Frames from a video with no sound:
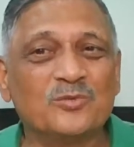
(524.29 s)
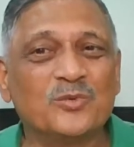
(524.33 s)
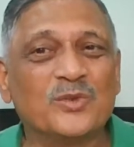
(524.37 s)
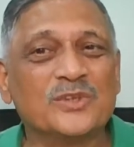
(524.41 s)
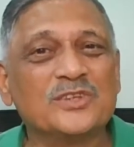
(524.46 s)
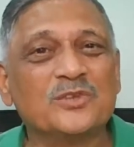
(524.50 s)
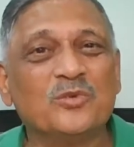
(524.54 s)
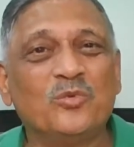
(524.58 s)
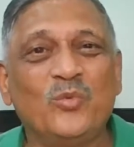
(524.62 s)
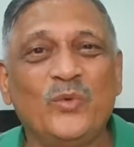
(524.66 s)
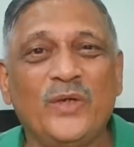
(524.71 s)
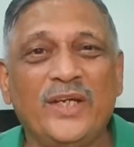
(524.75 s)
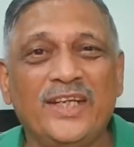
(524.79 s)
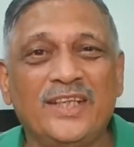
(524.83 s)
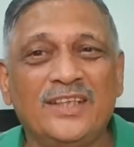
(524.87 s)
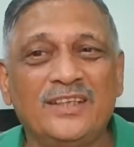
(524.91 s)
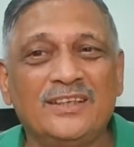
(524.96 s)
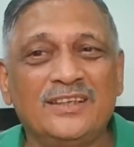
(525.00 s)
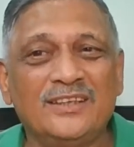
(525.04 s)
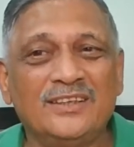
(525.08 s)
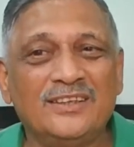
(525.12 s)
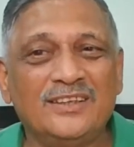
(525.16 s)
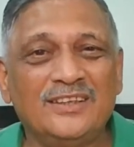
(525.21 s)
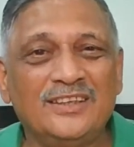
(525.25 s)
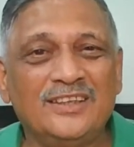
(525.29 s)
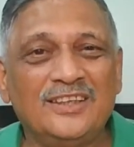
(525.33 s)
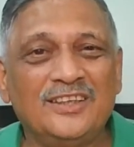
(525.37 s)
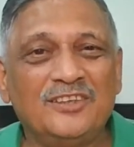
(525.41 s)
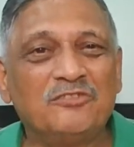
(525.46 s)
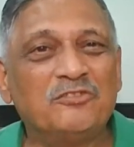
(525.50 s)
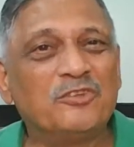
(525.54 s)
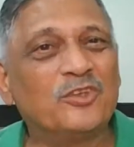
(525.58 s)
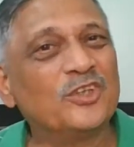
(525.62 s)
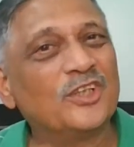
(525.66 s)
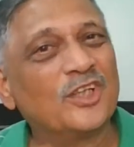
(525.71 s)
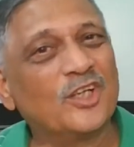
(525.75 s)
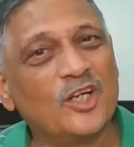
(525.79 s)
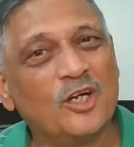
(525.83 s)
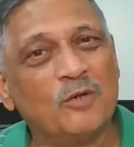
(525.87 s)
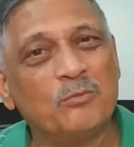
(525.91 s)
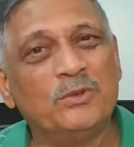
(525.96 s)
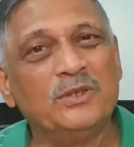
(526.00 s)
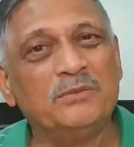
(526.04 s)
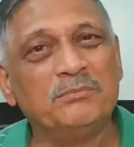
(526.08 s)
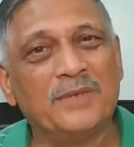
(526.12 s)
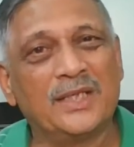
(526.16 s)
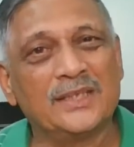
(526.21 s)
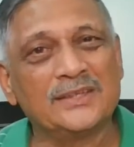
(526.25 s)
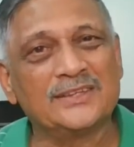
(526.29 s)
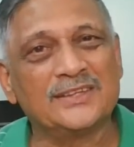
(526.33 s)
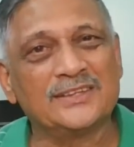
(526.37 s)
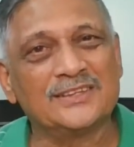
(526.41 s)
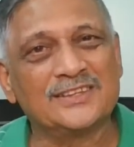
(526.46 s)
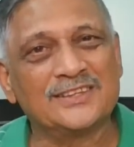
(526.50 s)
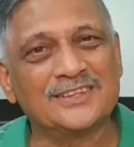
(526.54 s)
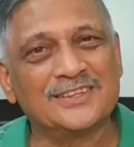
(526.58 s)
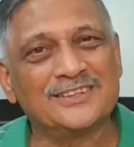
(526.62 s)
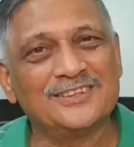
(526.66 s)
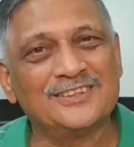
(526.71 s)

was a Ved for the common masses.